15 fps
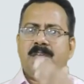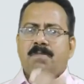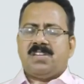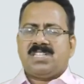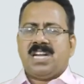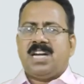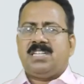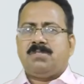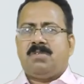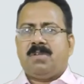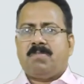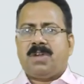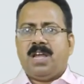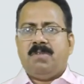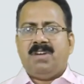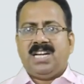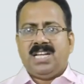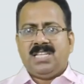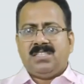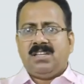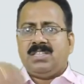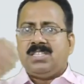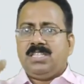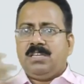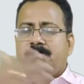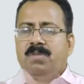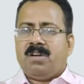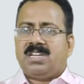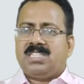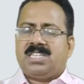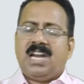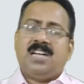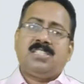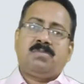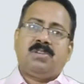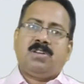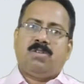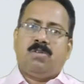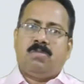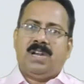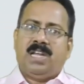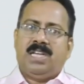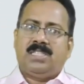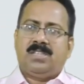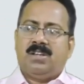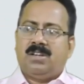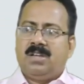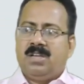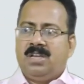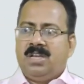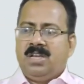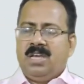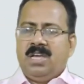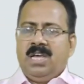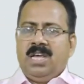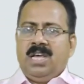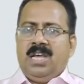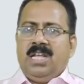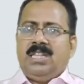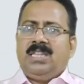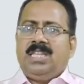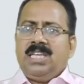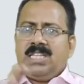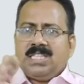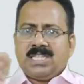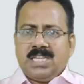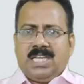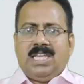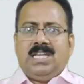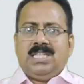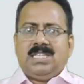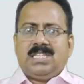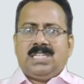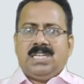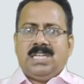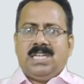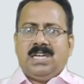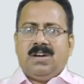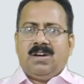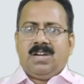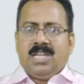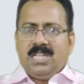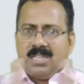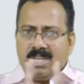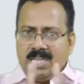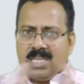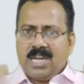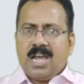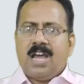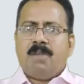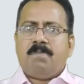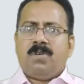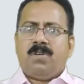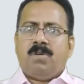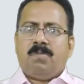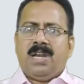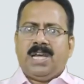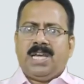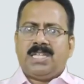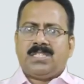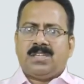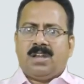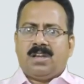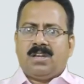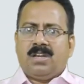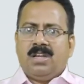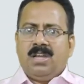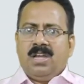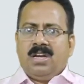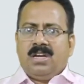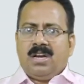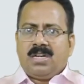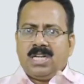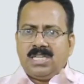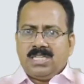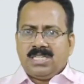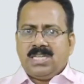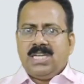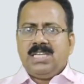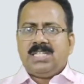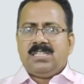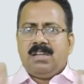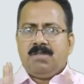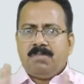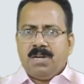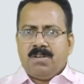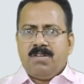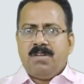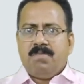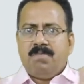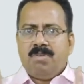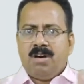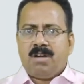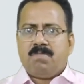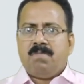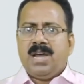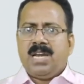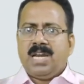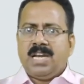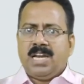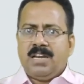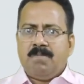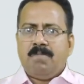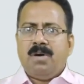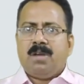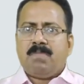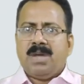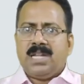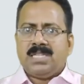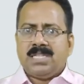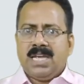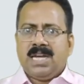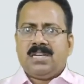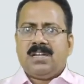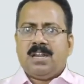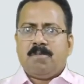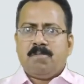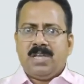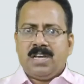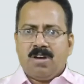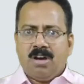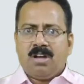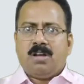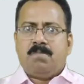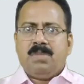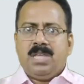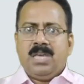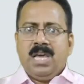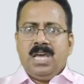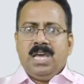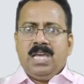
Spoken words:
P stands for privatization, G stands for globalization. These days, or in the era of globalization, the distinction between formal and informal sector of economy